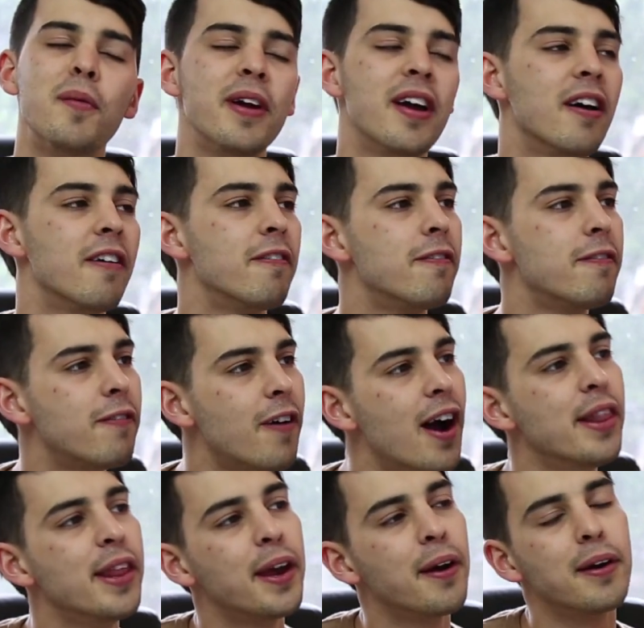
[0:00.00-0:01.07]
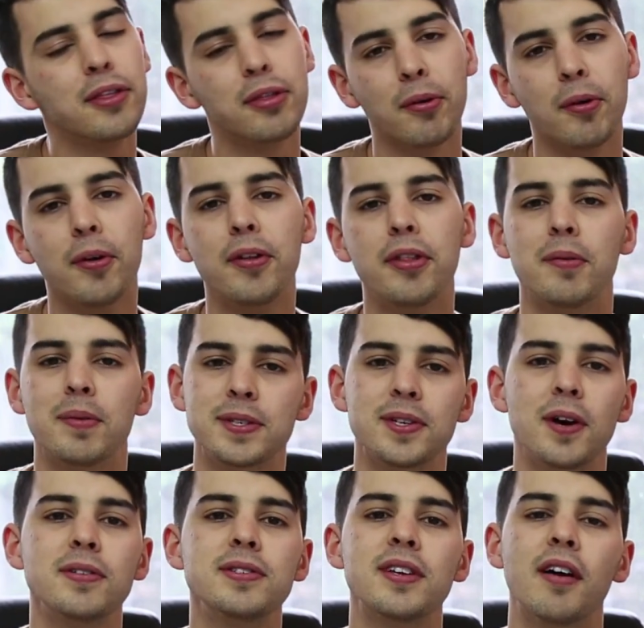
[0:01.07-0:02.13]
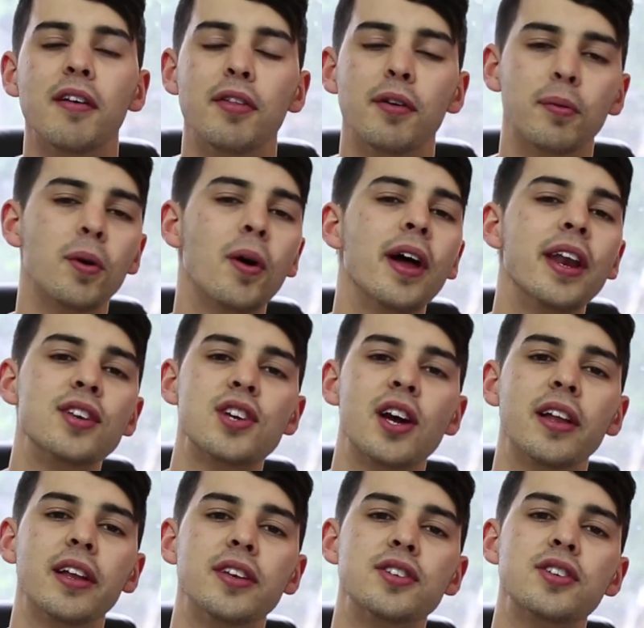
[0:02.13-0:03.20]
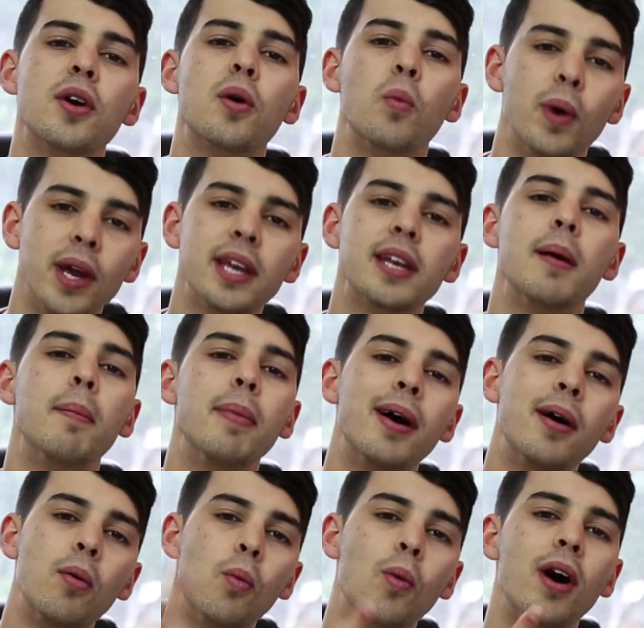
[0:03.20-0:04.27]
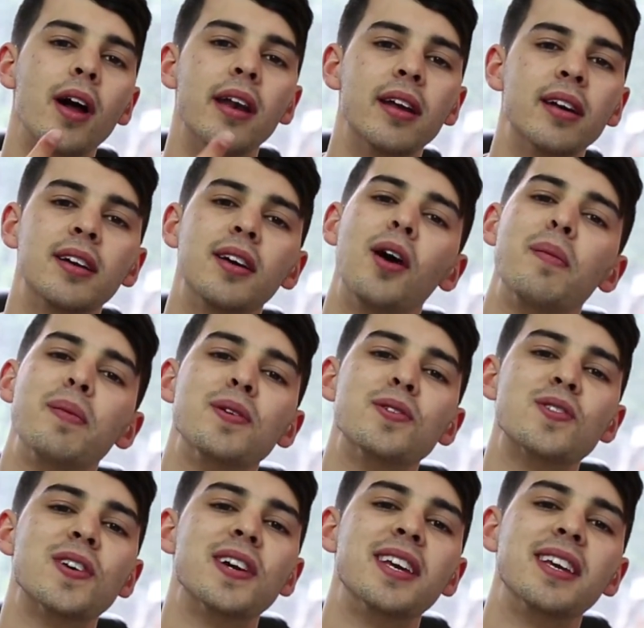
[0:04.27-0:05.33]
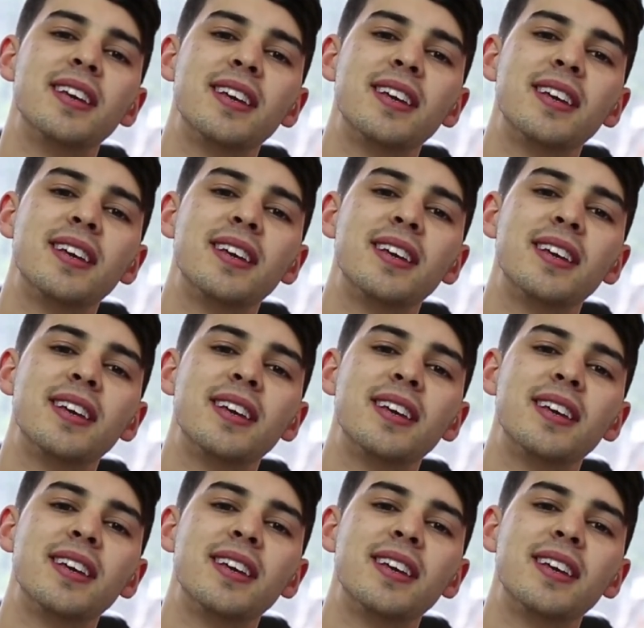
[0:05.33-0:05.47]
we are finally going through the results of the Raw Edit Challenge week number 1. Hope you enjoy.